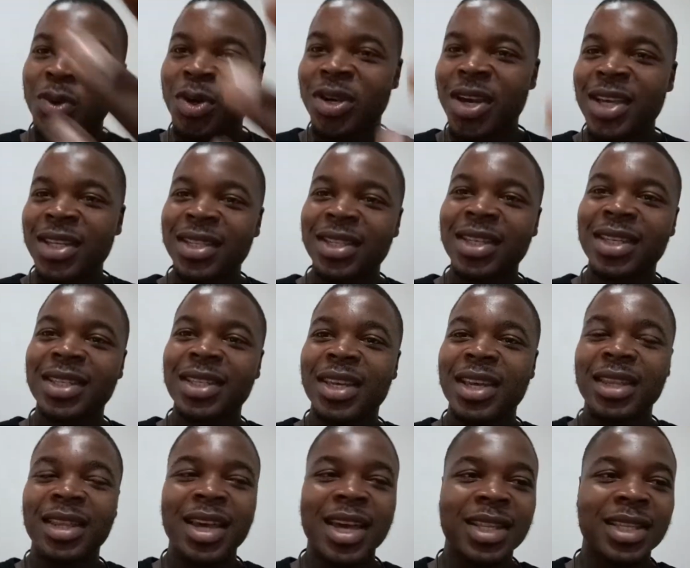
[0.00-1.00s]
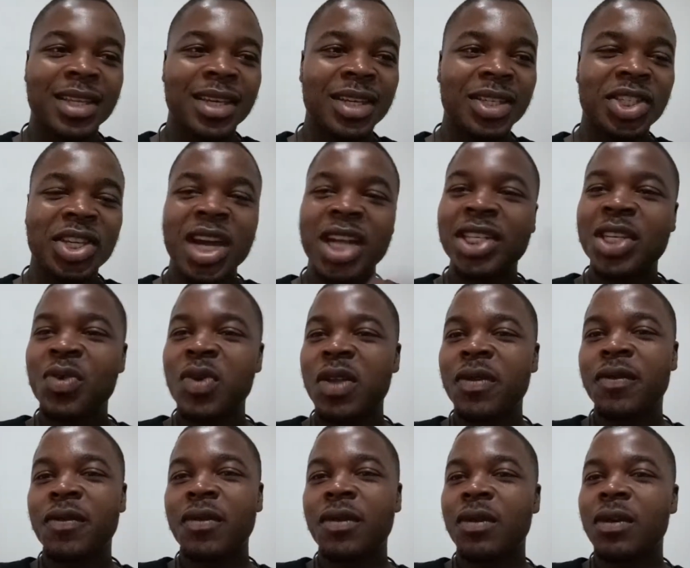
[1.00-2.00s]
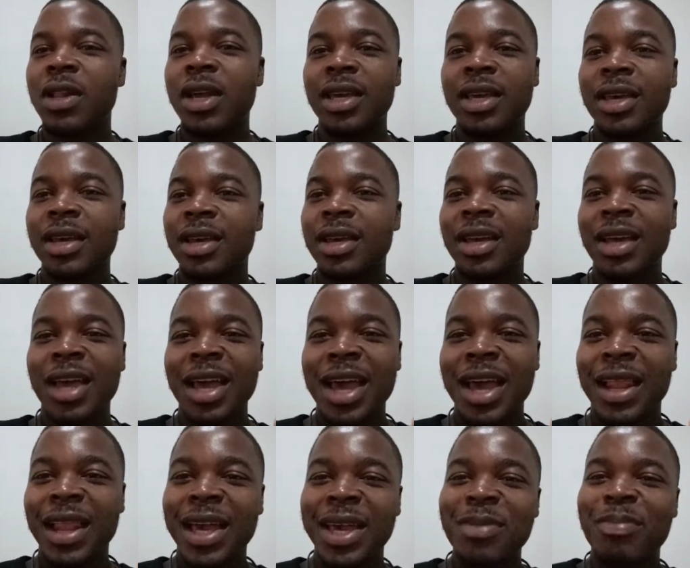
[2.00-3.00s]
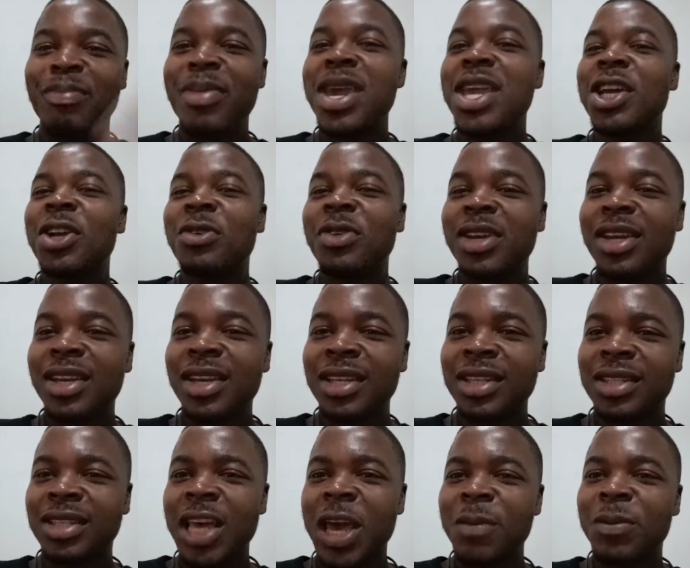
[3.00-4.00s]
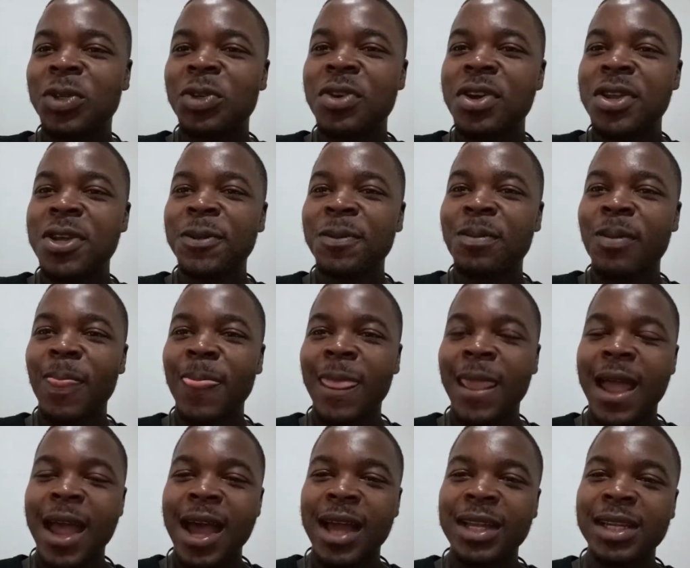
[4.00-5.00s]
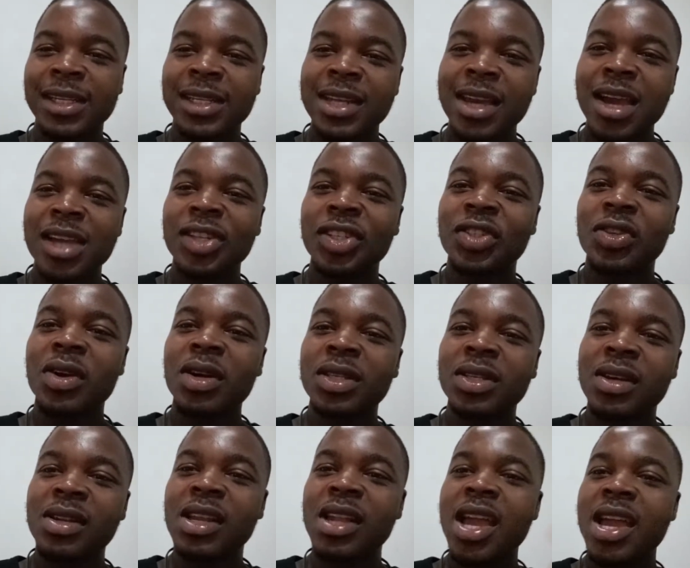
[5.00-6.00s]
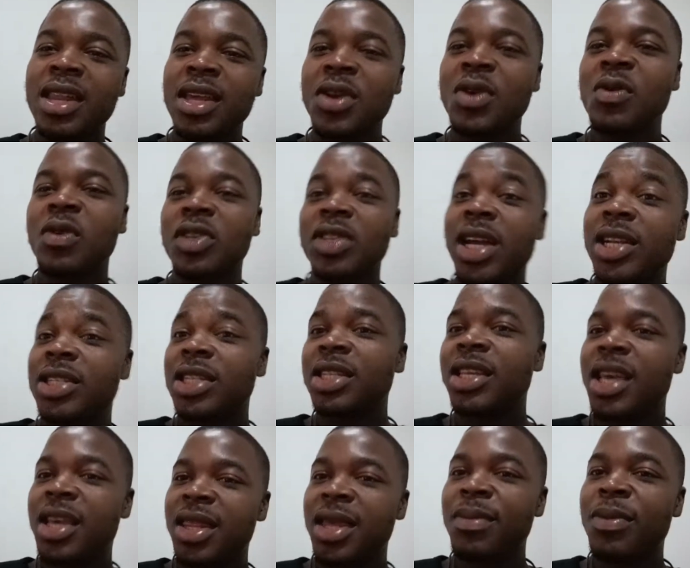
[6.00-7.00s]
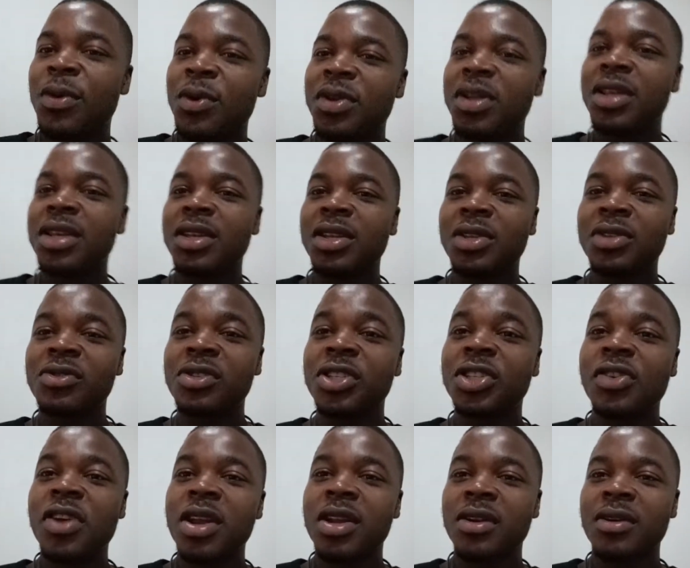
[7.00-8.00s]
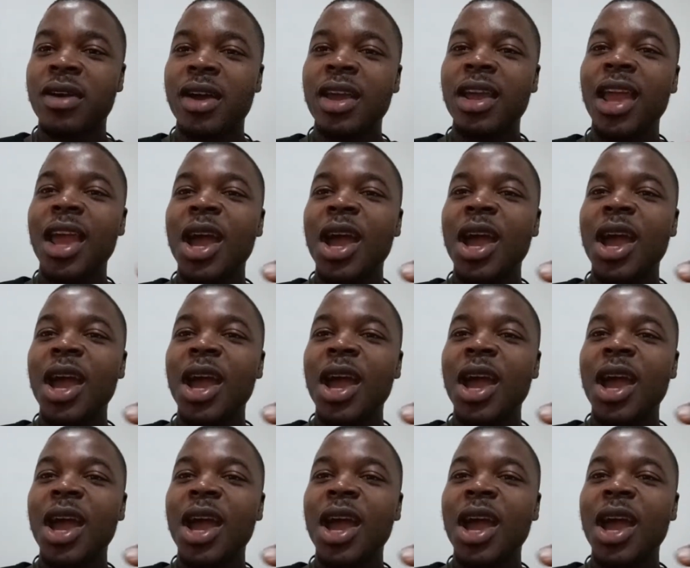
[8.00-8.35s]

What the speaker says: yesterday said that she actually went for like a bakery type training, and their instructor, the lady who was actually taking them through the training, right?